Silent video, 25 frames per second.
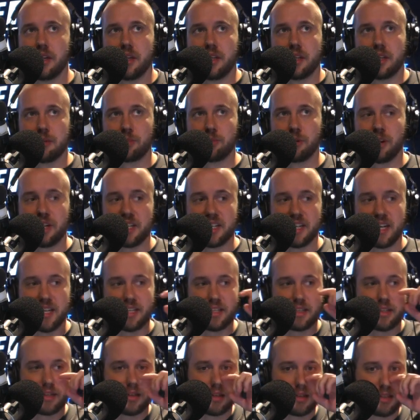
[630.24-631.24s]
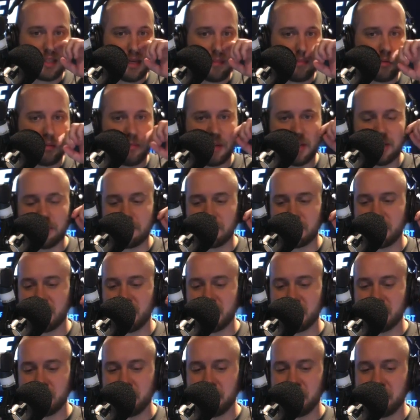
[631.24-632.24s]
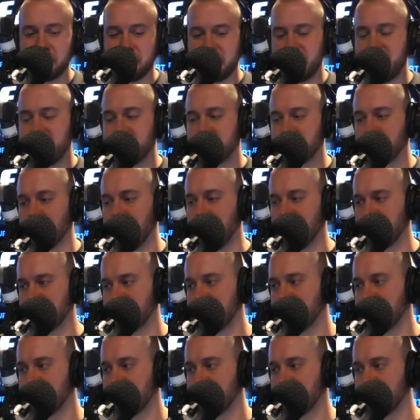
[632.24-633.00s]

the preseason supplemental selection period now as well,